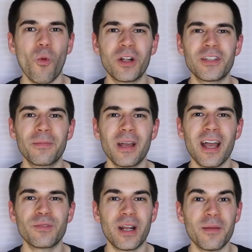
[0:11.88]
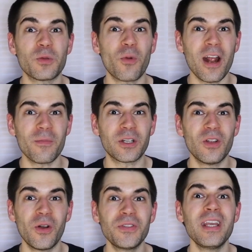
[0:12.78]
What's up guys, my name is Brandon
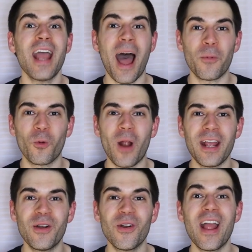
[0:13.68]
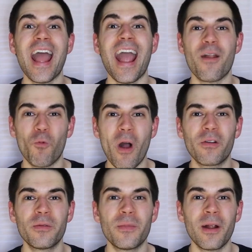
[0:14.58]
McNulty, I'm a writer, and
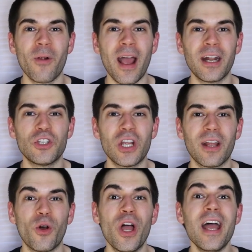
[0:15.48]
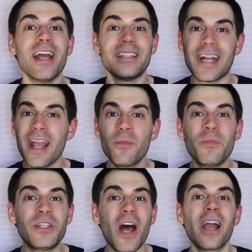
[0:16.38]
welcome to my writing channel. Today I'm going
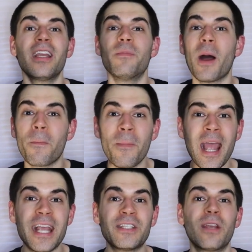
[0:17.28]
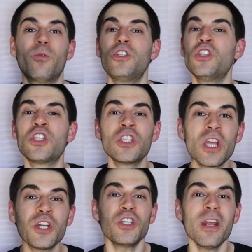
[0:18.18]
to be talking about pacing, which is
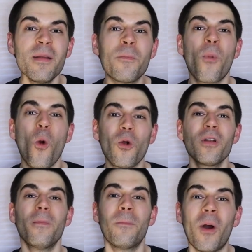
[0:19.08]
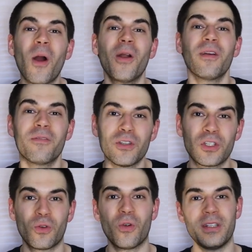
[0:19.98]
such an important part of the
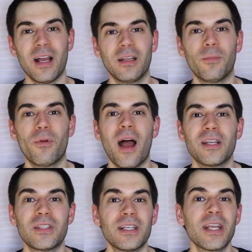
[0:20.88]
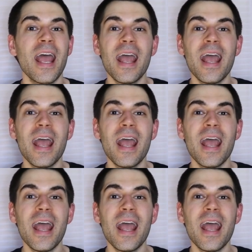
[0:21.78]
storytelling process,